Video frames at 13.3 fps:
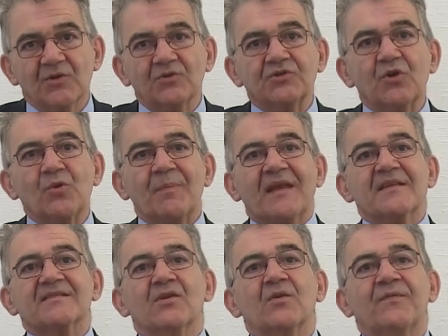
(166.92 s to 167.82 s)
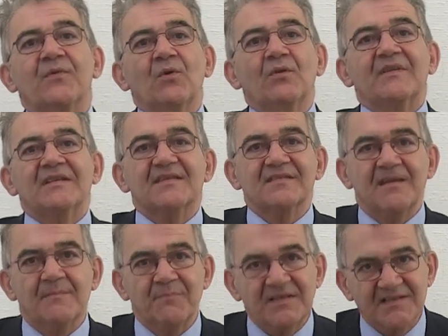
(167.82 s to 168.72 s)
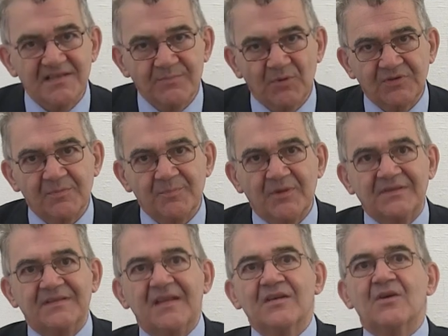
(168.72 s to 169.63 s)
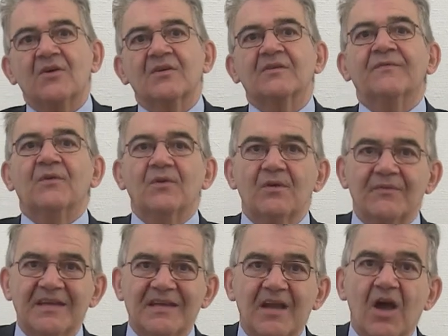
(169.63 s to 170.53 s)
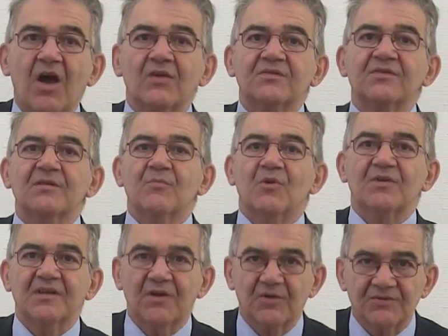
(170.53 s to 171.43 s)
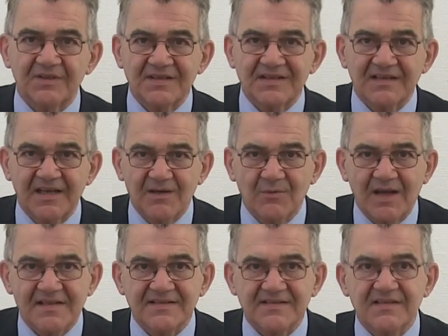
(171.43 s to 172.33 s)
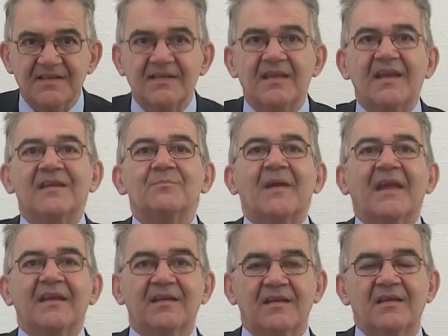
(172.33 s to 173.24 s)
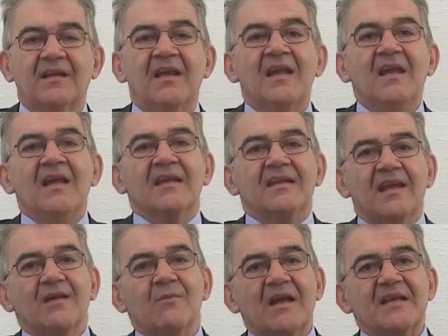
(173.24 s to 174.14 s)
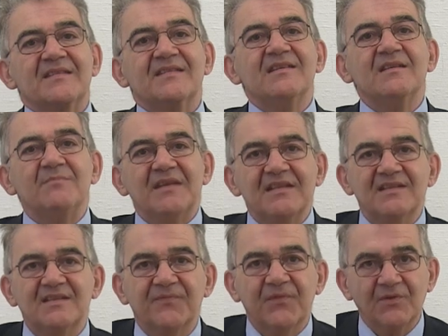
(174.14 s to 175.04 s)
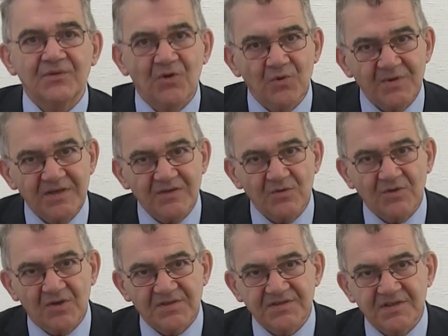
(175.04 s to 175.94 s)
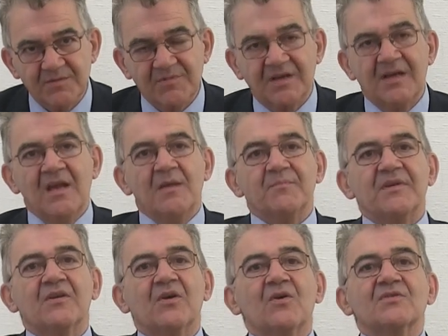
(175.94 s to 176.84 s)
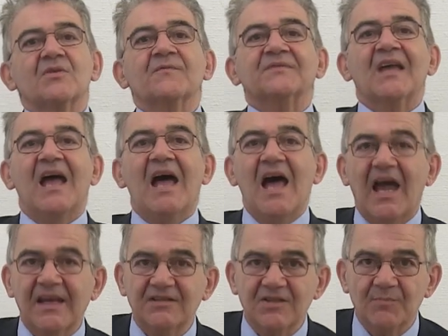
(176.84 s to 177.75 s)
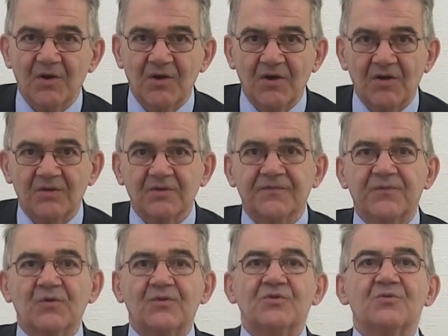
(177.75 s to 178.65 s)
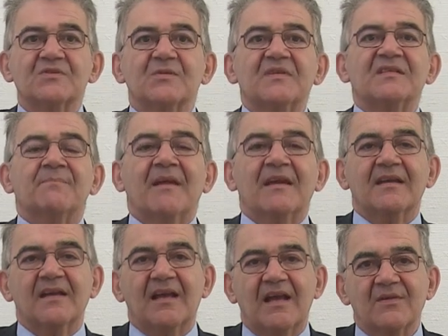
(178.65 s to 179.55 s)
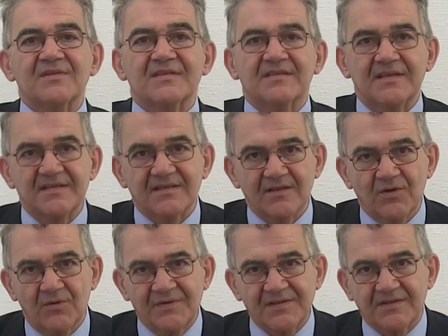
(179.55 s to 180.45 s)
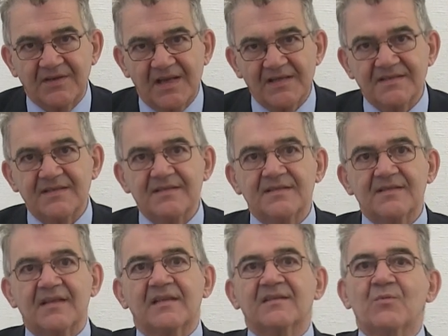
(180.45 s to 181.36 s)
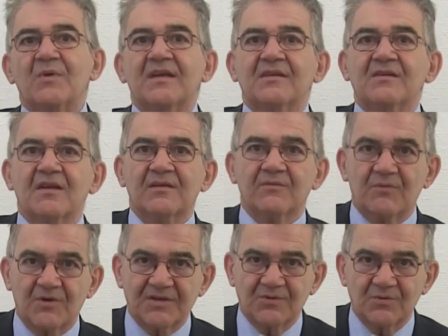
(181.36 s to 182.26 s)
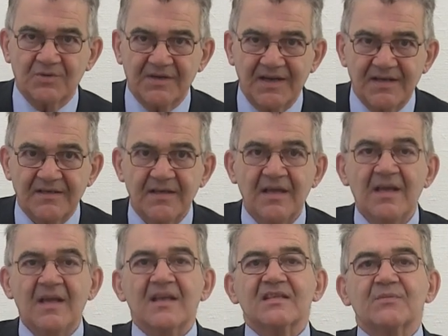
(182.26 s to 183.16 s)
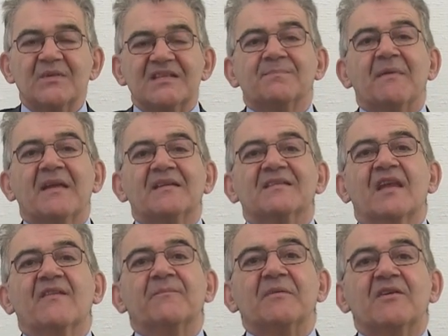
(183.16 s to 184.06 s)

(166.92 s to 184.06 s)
Not all banks are following the same business model, but they are following anti-money laundering KYC in banking. KYC means knowing your customer because of the high demand for new Swiss bank accounts since the COVID crisis and the, way, the war in Ukraine. Swiss banks have